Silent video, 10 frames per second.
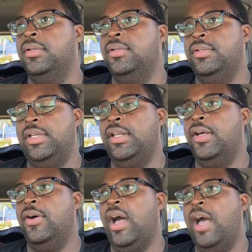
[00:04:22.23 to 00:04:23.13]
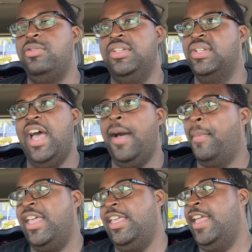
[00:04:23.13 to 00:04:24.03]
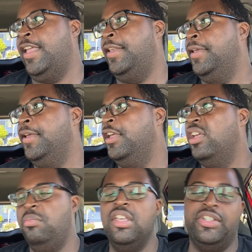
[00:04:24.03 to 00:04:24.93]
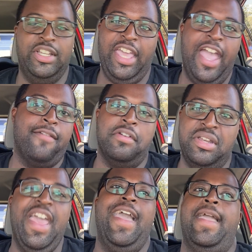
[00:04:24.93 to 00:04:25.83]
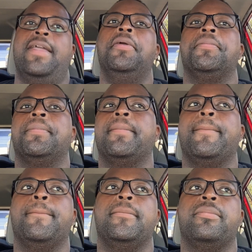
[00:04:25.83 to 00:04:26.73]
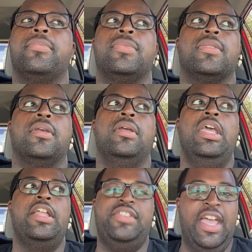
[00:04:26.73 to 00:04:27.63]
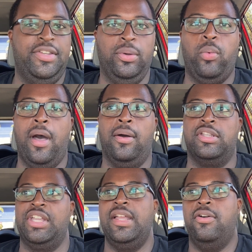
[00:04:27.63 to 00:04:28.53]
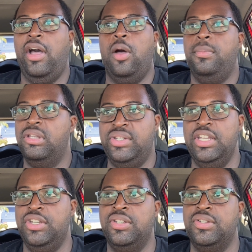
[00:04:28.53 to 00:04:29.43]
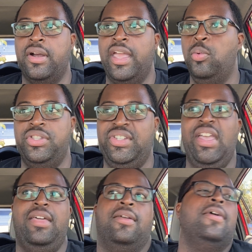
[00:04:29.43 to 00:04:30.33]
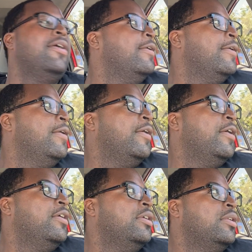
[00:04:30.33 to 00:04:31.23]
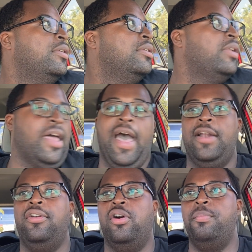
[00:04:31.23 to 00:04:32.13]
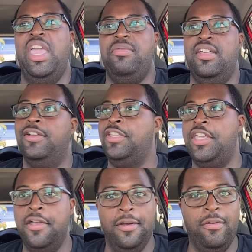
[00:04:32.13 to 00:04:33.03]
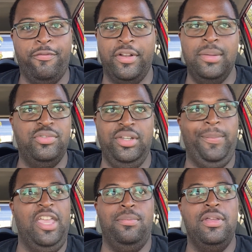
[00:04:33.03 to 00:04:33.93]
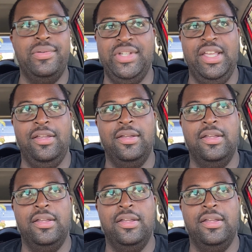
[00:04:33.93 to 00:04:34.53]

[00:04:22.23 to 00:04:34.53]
So, I'm just not making music every day. It takes a while because I know how musicians are. It will take, I don't know, maybe a year for them to make music.